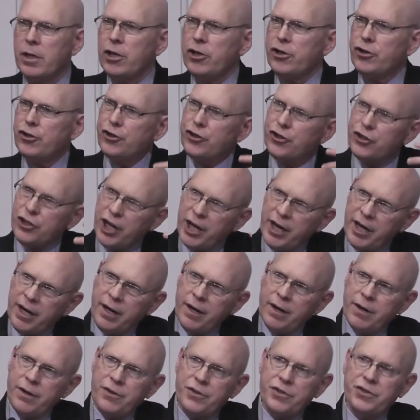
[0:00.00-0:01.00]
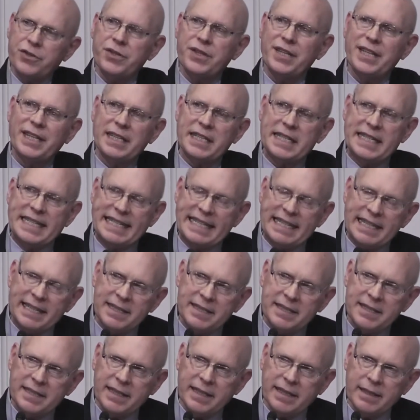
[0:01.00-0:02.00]
shares the
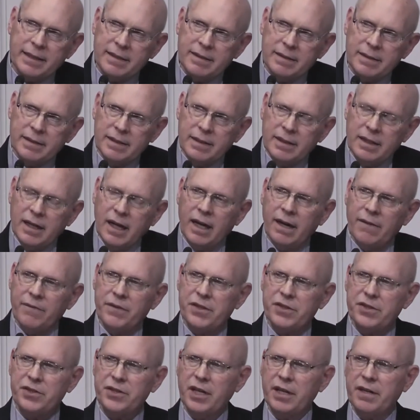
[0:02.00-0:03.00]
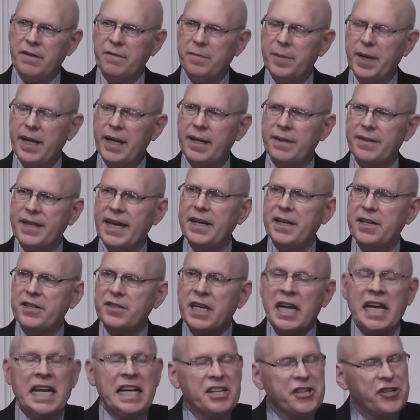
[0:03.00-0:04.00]
identity of the Son of Man. That
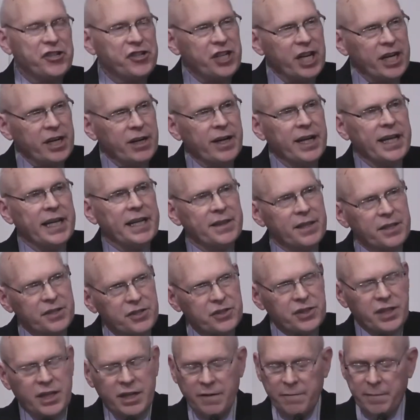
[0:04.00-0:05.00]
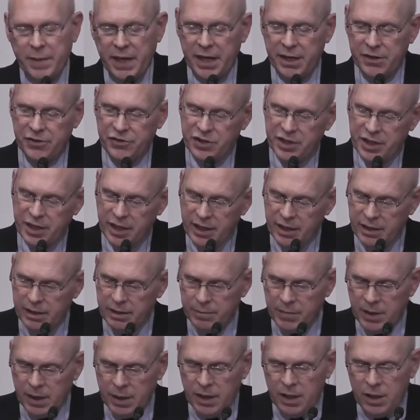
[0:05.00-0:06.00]
is, sharing in the Son of Man's
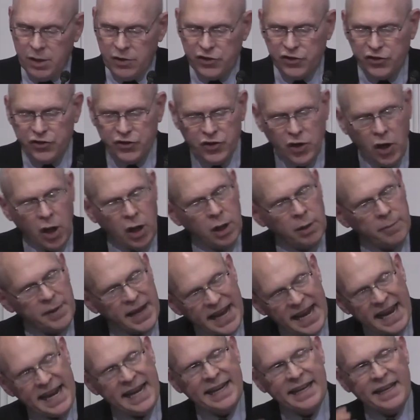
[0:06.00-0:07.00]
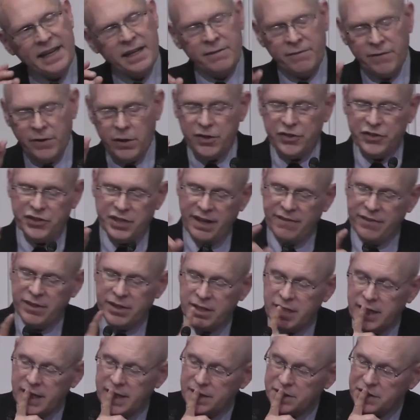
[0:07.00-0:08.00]
kingdom. Psalm 80 in verse
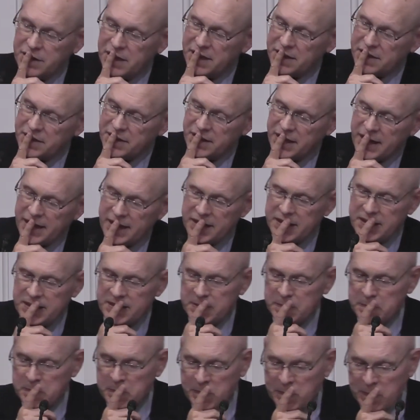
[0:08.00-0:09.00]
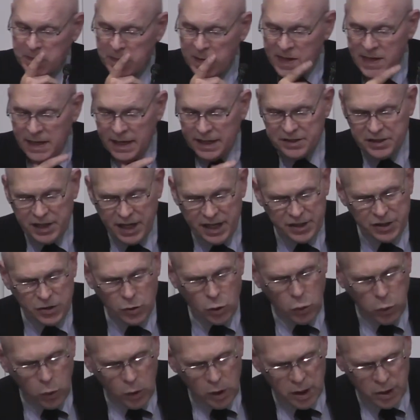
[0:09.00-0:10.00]
17 says this says,
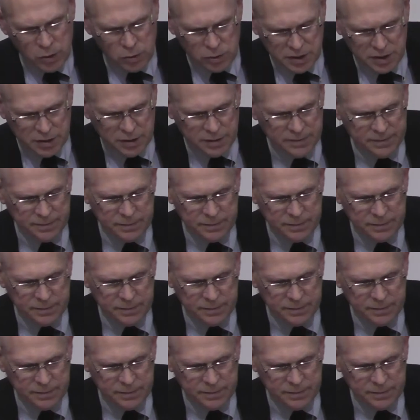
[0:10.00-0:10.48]
quote,